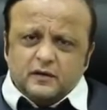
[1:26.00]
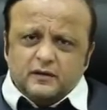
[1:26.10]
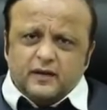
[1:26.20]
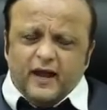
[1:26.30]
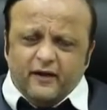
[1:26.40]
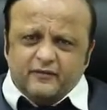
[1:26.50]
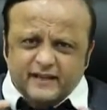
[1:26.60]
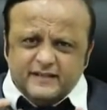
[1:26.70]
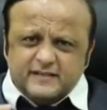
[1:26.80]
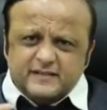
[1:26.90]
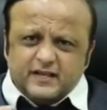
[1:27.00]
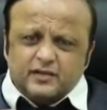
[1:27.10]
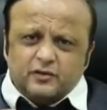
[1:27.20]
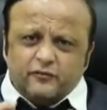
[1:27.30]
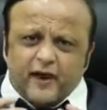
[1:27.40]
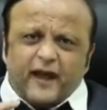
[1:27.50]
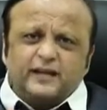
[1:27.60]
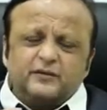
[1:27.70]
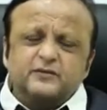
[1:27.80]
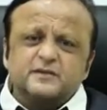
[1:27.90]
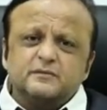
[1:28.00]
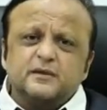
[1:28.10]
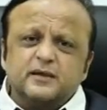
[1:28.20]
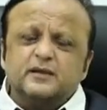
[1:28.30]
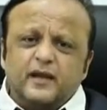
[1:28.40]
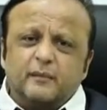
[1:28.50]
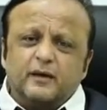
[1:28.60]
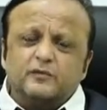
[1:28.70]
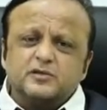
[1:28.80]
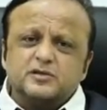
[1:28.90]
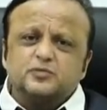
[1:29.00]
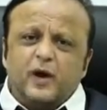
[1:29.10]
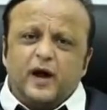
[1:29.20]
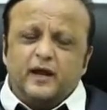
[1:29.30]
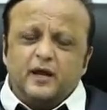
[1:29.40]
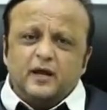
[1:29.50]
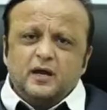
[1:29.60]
They have instinct of activism in them, and which is why